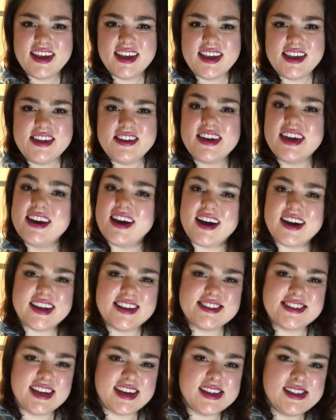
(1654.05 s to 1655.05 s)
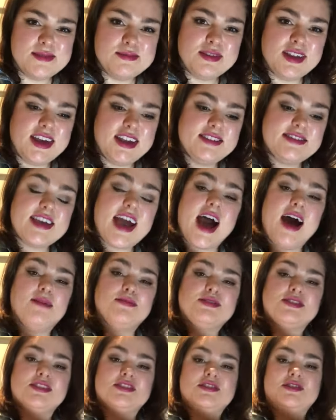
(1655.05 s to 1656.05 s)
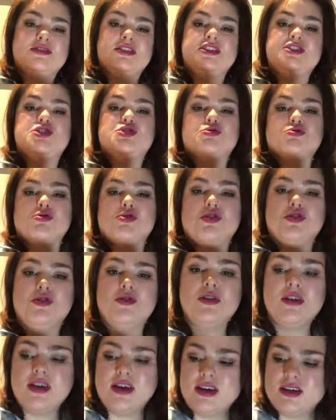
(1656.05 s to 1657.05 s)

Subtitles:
You cannot get sick of the blades. Absolutely true